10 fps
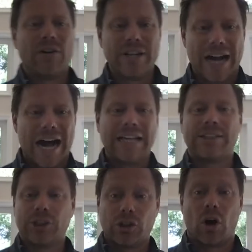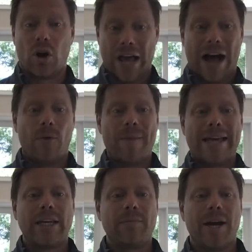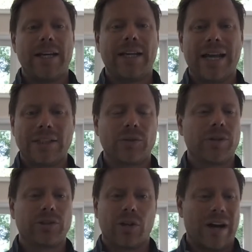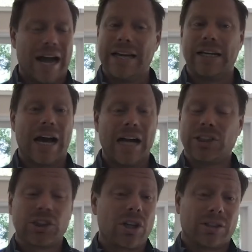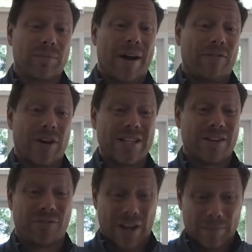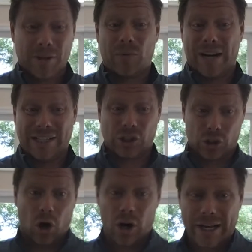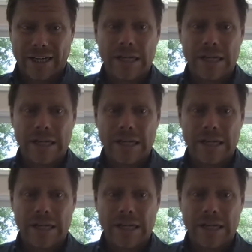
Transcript: did I start out making money as a realtor? I, I just talked to my friends and family when I started,